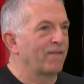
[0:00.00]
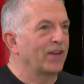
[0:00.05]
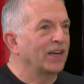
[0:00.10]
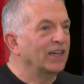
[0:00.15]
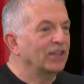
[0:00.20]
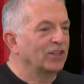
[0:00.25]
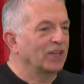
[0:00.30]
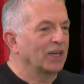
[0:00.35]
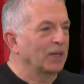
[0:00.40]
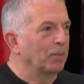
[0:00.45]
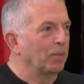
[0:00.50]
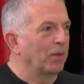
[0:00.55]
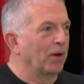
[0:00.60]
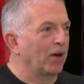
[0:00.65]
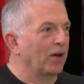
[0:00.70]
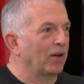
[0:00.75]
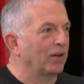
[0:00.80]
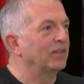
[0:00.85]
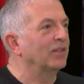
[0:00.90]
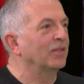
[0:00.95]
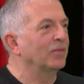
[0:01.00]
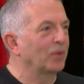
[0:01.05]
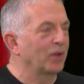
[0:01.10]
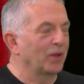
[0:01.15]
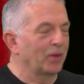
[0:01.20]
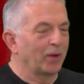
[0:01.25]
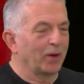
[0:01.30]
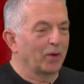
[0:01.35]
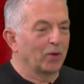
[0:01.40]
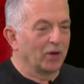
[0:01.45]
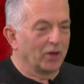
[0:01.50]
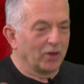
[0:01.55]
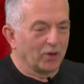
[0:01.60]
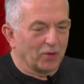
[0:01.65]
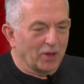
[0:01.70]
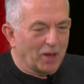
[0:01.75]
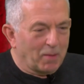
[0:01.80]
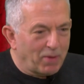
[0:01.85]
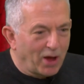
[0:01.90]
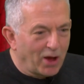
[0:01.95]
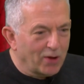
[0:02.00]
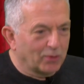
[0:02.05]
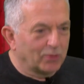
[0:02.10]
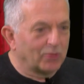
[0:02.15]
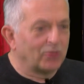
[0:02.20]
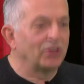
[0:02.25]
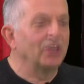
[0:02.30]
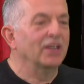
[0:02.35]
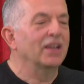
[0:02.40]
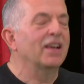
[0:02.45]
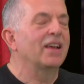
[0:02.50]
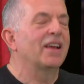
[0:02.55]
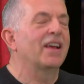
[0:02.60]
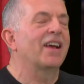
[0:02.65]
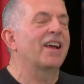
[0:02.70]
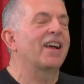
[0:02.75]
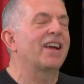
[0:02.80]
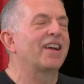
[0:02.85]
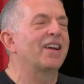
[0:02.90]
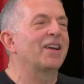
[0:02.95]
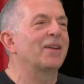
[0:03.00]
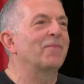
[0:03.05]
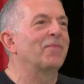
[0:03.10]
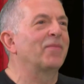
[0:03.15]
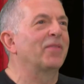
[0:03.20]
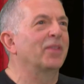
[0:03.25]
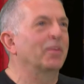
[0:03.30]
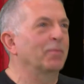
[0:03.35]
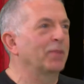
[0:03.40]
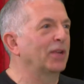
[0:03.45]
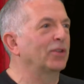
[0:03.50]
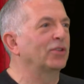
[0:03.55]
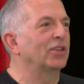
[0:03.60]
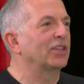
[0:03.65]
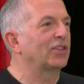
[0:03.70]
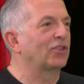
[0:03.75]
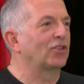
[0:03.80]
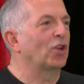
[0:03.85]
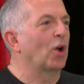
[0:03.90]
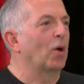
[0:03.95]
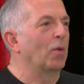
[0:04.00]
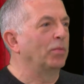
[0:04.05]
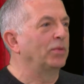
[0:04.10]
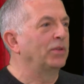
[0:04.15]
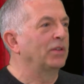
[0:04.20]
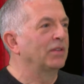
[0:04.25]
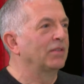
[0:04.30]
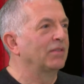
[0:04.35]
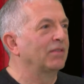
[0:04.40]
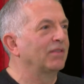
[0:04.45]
finishing part and where they were going to do their pose, the music stopped.